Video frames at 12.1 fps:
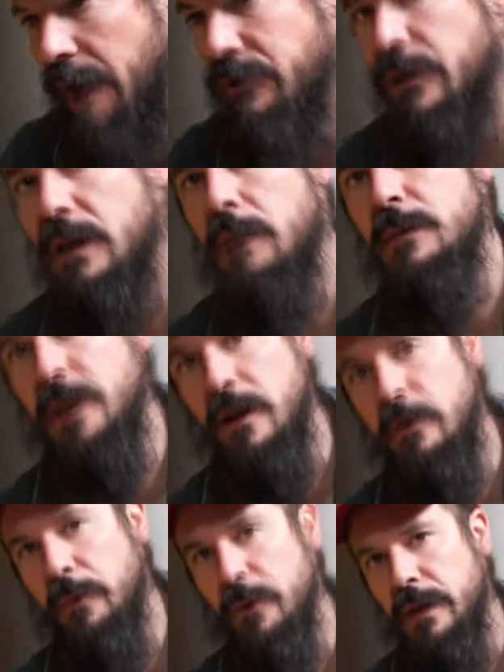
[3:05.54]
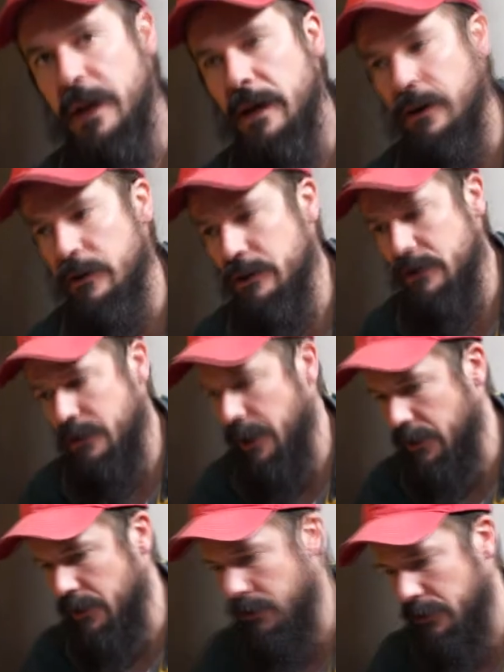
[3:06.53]
cleaning and some maintenance, which
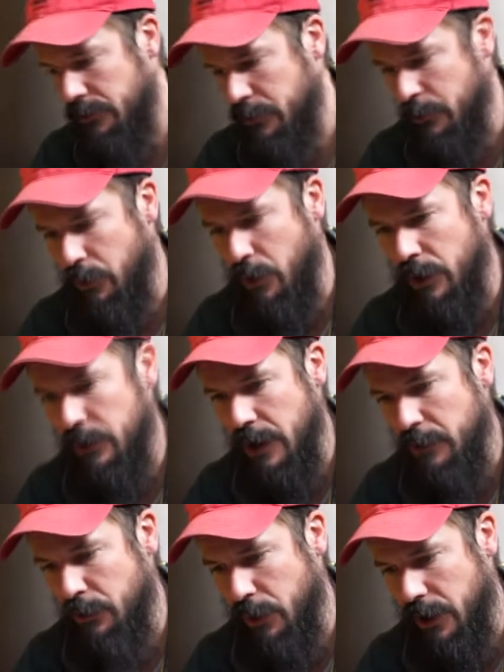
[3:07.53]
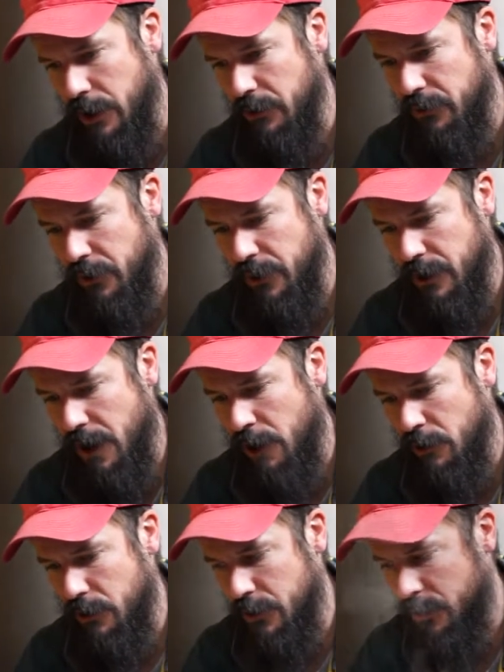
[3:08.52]
is uh, fine because we get more
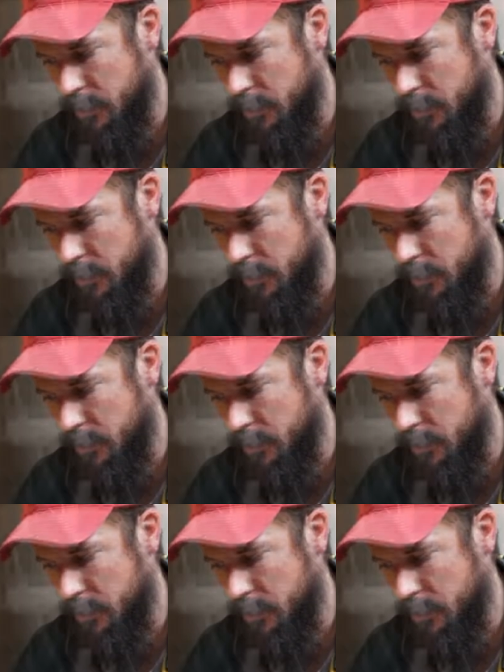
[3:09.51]
beer.